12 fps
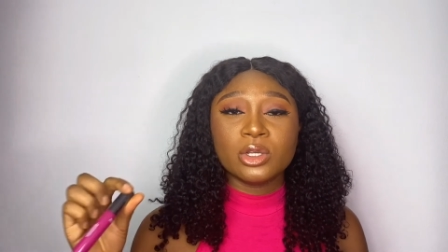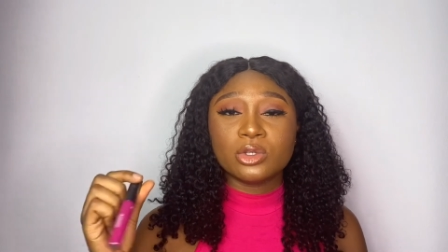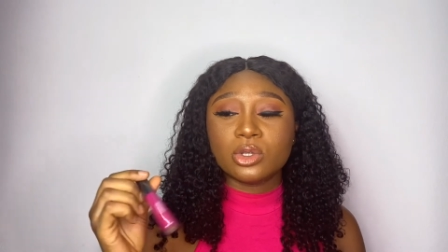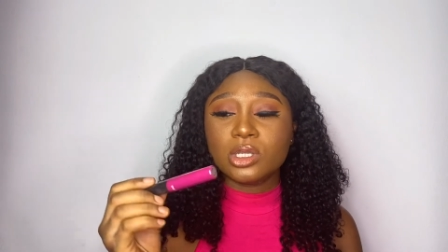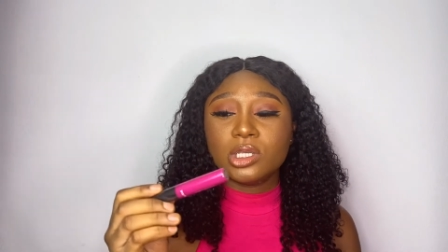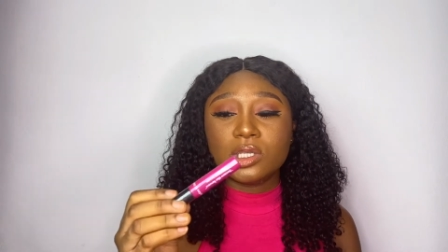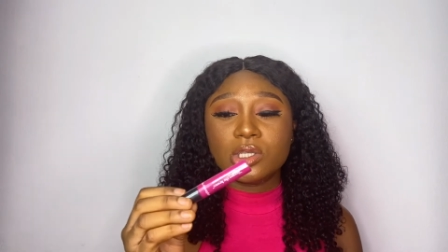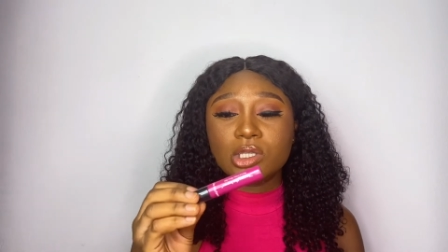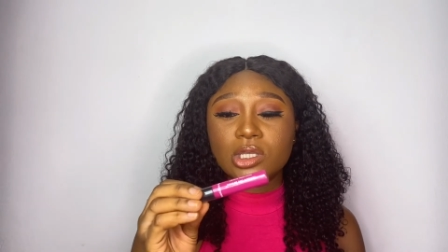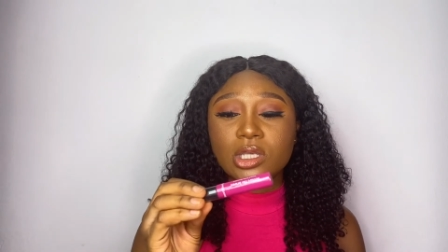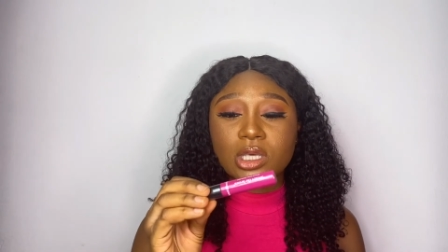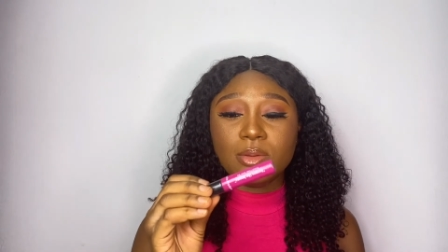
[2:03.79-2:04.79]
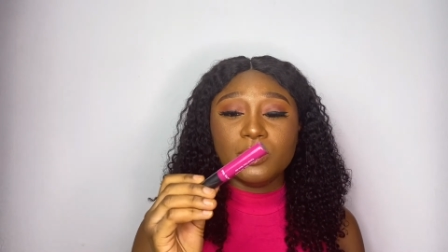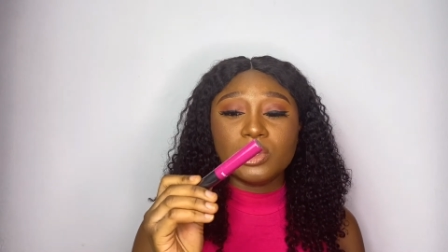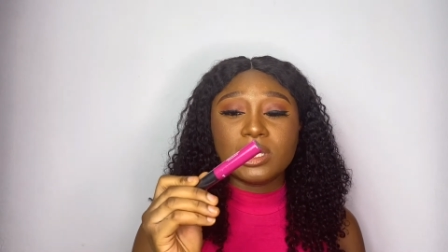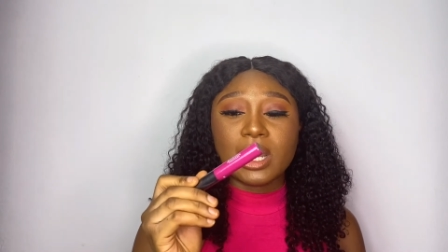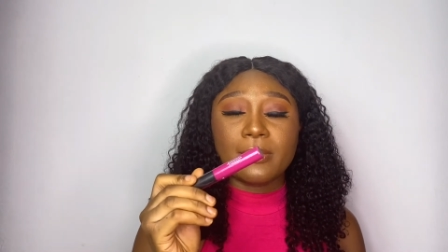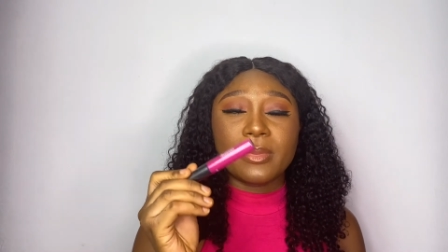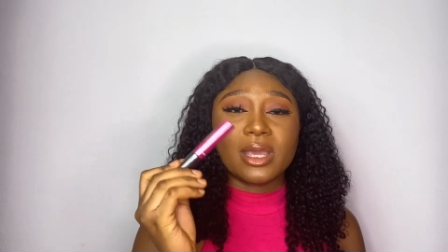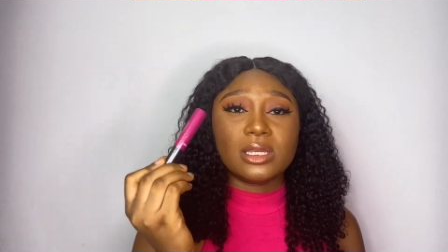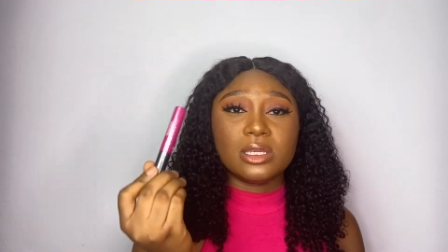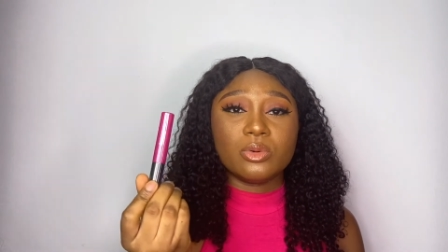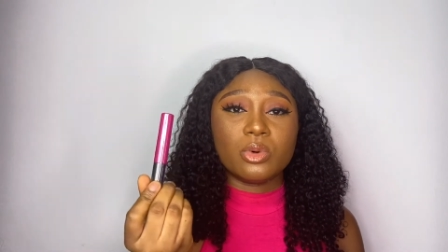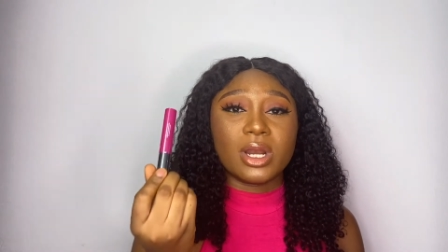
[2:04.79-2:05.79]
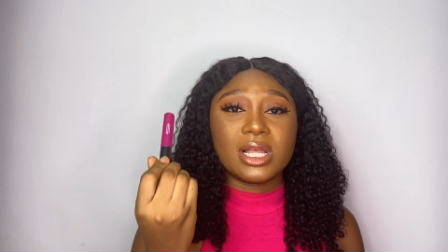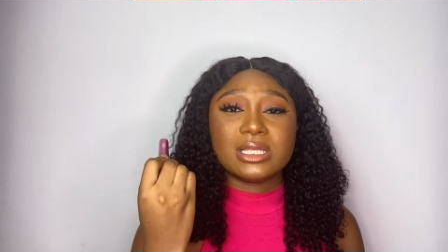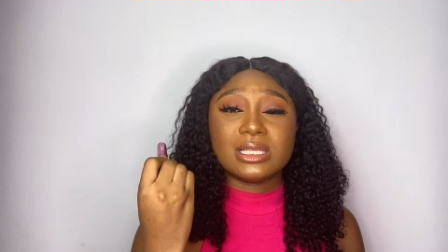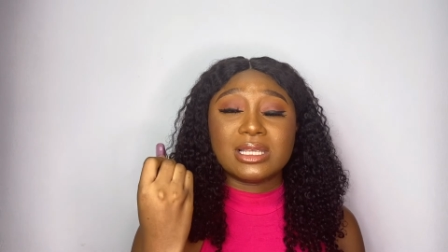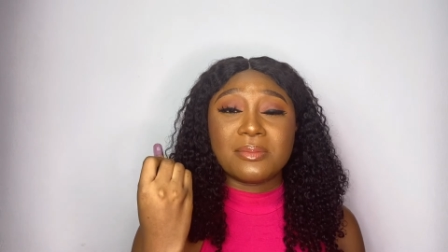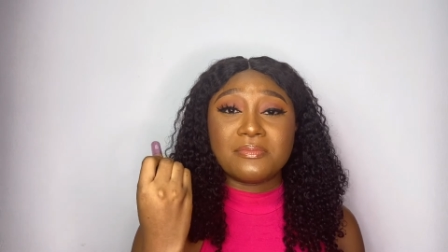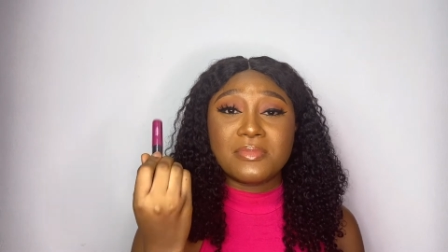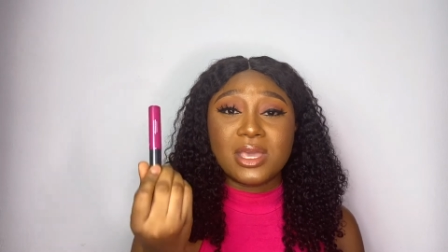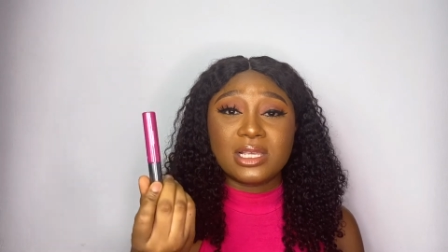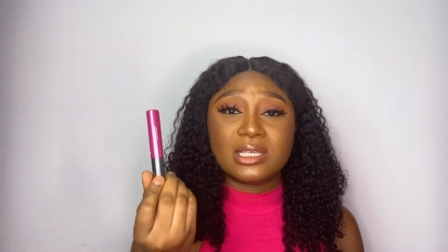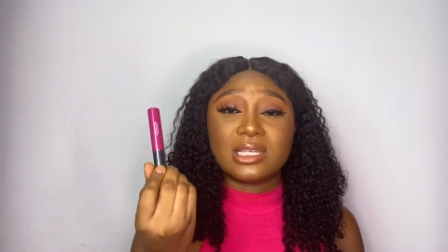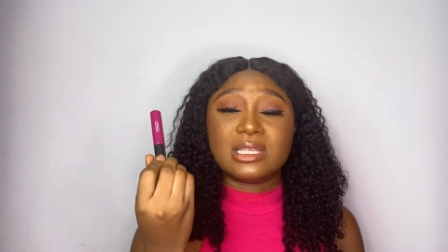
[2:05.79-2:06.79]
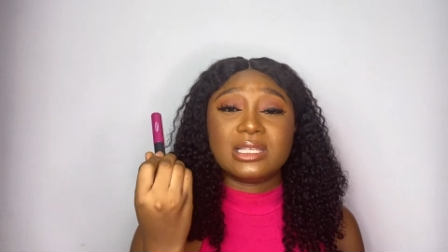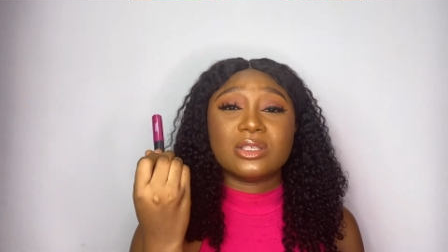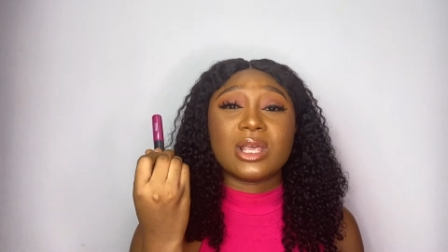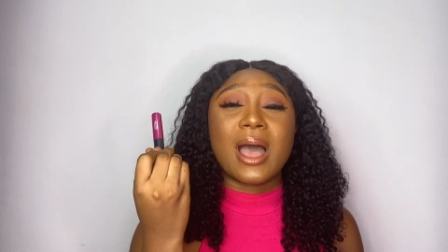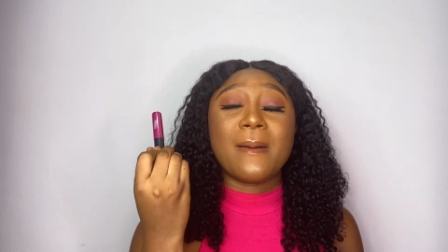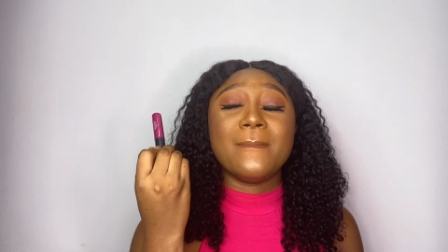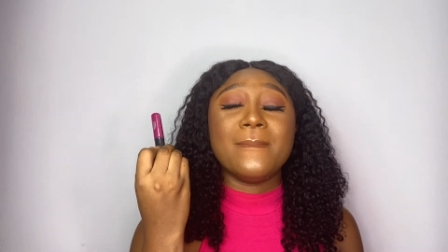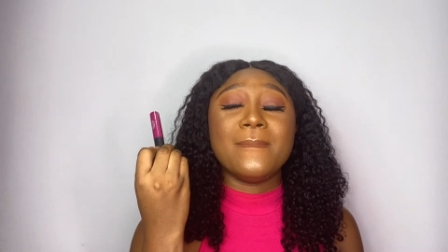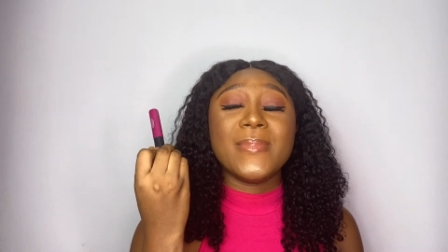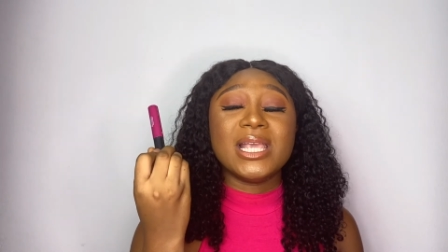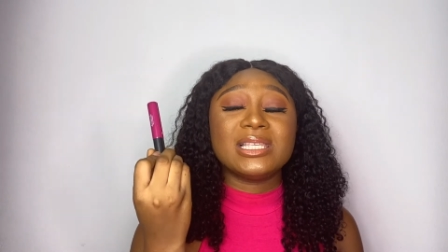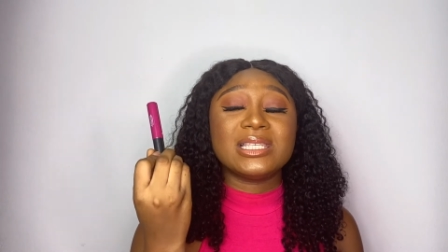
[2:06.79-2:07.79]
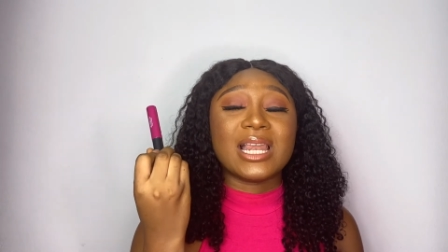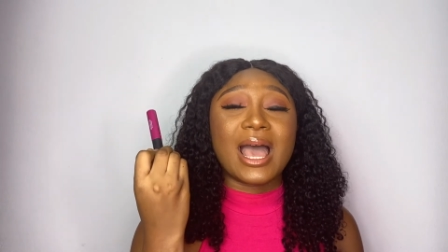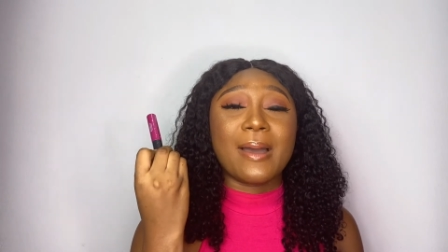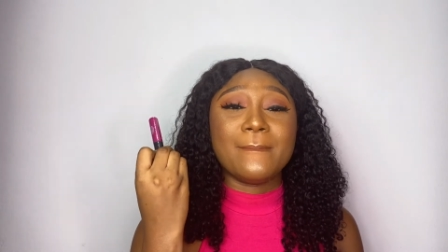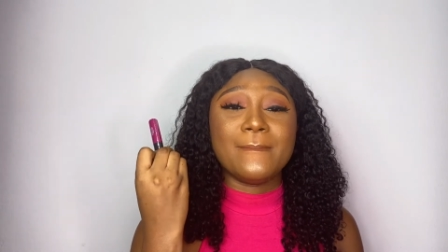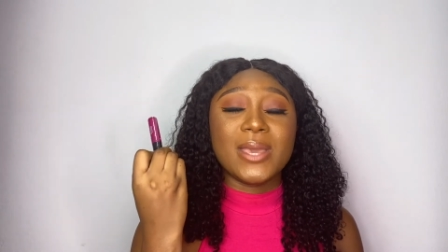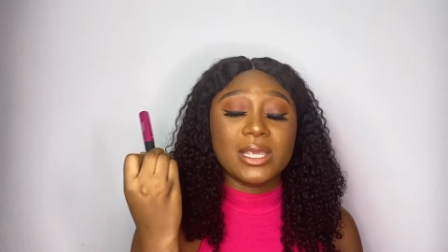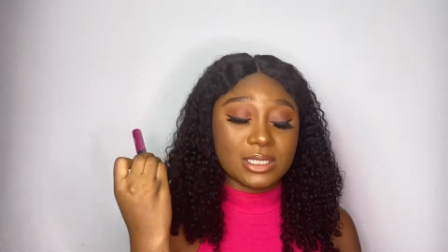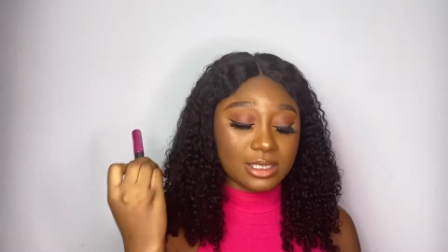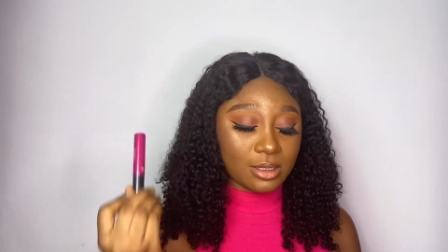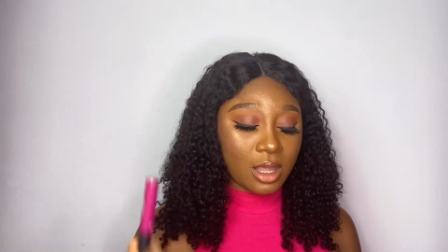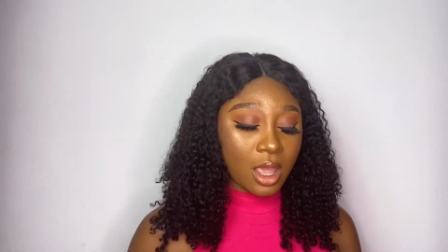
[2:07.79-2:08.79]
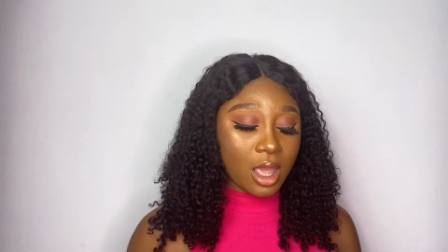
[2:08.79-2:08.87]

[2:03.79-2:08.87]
So this is the Beautylinebydidi one and it is amazing. It's amazing, amazing.